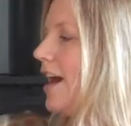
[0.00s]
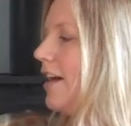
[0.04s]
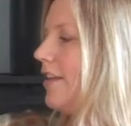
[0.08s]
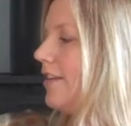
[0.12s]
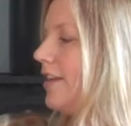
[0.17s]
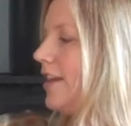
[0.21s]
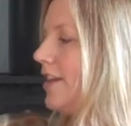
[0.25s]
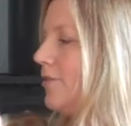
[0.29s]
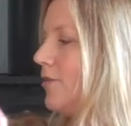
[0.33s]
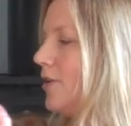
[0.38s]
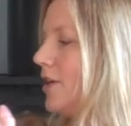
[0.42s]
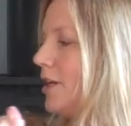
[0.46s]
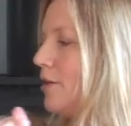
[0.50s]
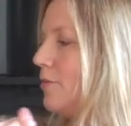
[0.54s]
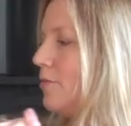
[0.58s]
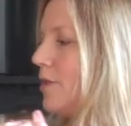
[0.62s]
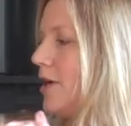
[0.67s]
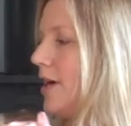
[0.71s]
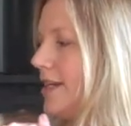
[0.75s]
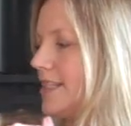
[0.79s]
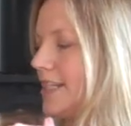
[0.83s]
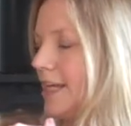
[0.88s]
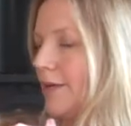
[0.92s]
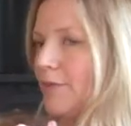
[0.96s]
And then we're going to
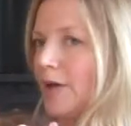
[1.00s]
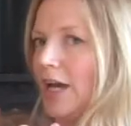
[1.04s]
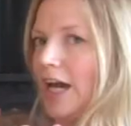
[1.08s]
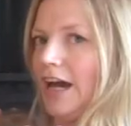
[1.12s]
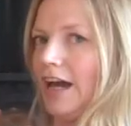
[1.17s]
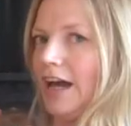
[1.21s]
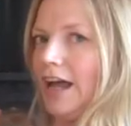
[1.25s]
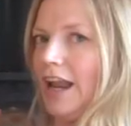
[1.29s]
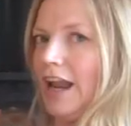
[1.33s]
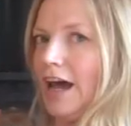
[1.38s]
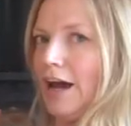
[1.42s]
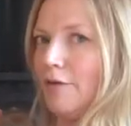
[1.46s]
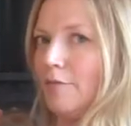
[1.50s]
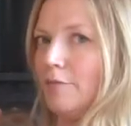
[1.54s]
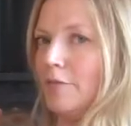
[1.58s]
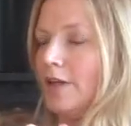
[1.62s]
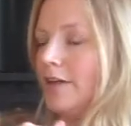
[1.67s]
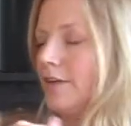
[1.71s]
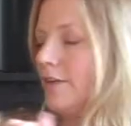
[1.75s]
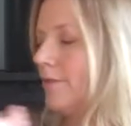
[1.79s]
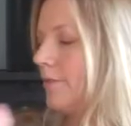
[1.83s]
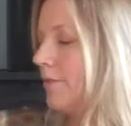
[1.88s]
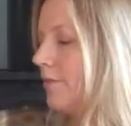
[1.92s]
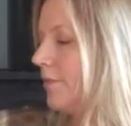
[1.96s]
bicep curl up.
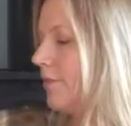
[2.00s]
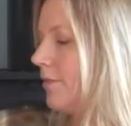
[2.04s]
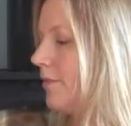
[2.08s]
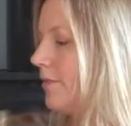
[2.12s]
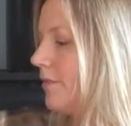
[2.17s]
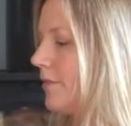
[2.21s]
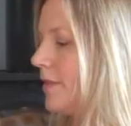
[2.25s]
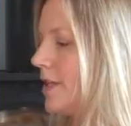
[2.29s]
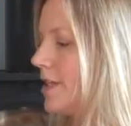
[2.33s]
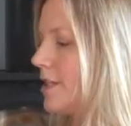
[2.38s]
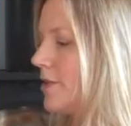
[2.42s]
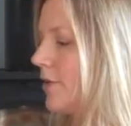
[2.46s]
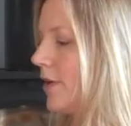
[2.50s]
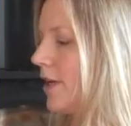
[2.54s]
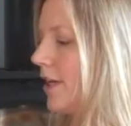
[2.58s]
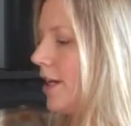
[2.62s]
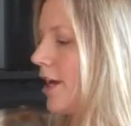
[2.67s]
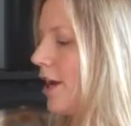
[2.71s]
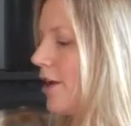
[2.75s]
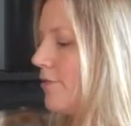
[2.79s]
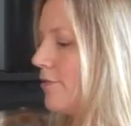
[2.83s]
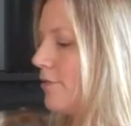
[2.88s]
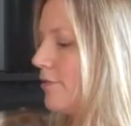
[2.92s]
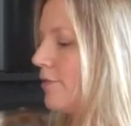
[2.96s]
So we're
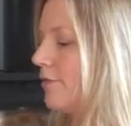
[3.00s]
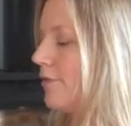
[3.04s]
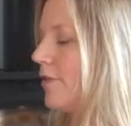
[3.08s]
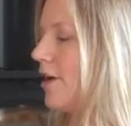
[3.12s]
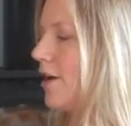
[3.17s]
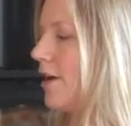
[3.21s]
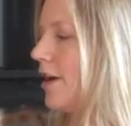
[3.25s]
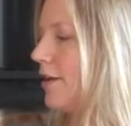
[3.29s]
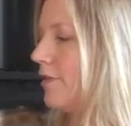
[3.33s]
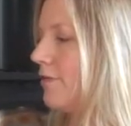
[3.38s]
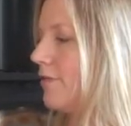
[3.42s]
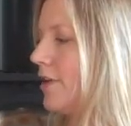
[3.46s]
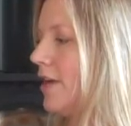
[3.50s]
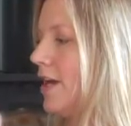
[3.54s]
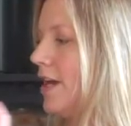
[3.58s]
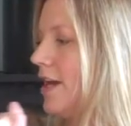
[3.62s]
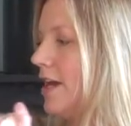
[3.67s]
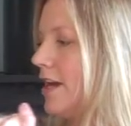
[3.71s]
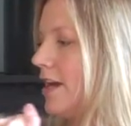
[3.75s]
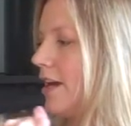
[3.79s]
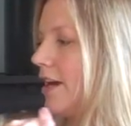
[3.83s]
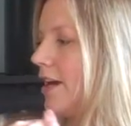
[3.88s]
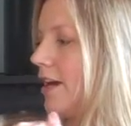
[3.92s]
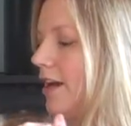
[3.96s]
going to go for 5.
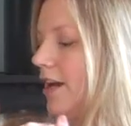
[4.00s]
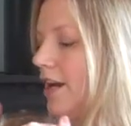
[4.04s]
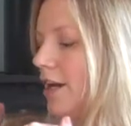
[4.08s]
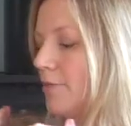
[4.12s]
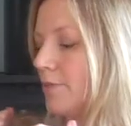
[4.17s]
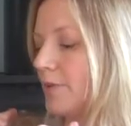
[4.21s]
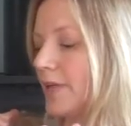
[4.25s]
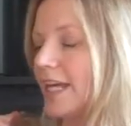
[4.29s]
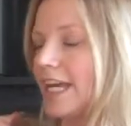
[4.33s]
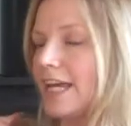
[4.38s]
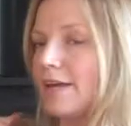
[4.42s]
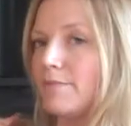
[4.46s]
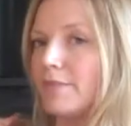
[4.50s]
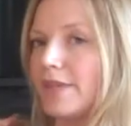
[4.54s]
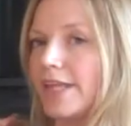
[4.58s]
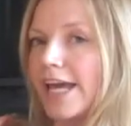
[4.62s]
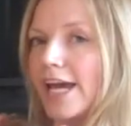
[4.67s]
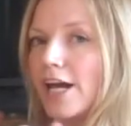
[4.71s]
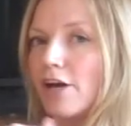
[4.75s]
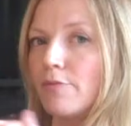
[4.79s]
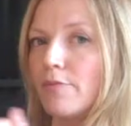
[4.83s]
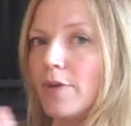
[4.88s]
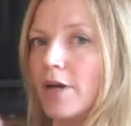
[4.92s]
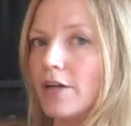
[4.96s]
Curl up, keep the
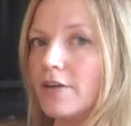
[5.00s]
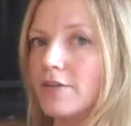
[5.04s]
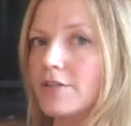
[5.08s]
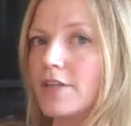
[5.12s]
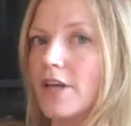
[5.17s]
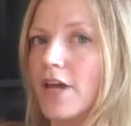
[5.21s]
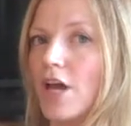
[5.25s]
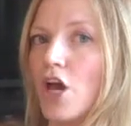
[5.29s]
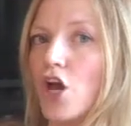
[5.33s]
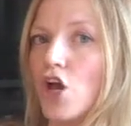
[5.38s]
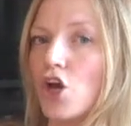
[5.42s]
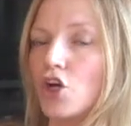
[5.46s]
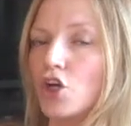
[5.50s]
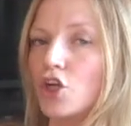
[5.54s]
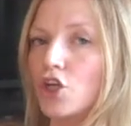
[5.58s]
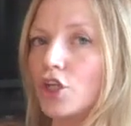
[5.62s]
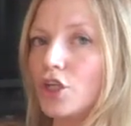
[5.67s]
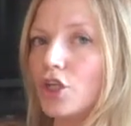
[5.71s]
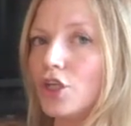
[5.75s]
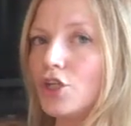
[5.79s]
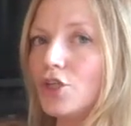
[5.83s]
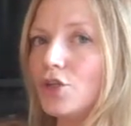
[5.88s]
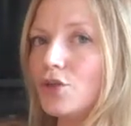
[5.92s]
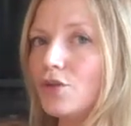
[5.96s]
elbows
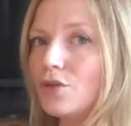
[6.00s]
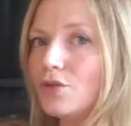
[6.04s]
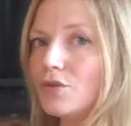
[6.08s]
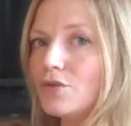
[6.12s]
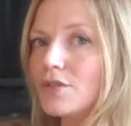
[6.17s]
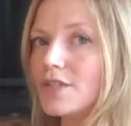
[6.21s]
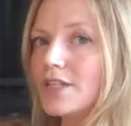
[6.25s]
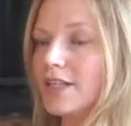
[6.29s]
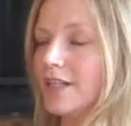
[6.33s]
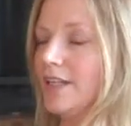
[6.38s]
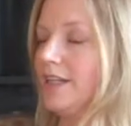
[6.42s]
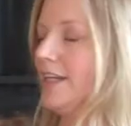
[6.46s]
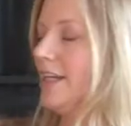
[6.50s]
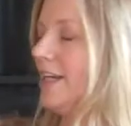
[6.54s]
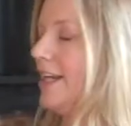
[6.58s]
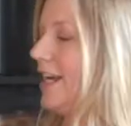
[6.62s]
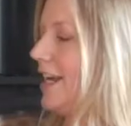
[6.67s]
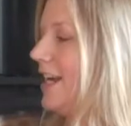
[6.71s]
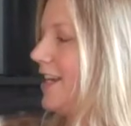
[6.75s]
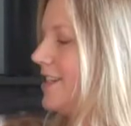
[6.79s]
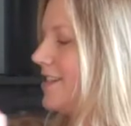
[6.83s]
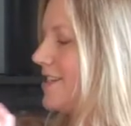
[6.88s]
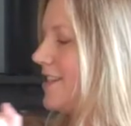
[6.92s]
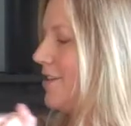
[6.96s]
glued
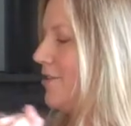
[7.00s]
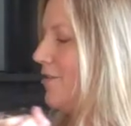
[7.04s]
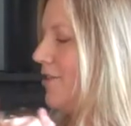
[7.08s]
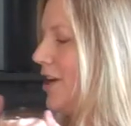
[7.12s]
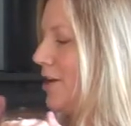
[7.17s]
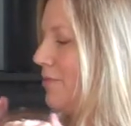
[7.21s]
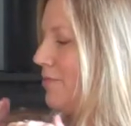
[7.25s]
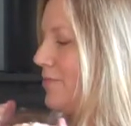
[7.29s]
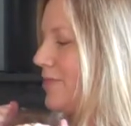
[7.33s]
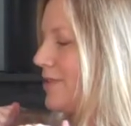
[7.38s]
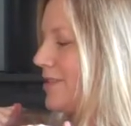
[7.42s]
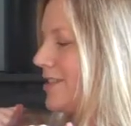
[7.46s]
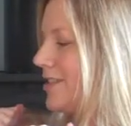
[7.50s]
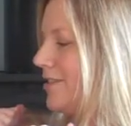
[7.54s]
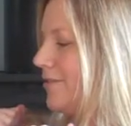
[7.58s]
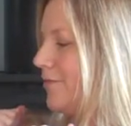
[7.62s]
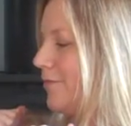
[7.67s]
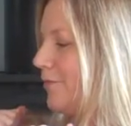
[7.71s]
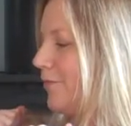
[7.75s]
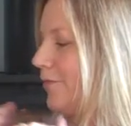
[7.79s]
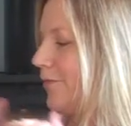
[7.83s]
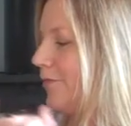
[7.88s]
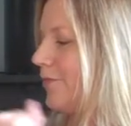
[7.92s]
into the ribs.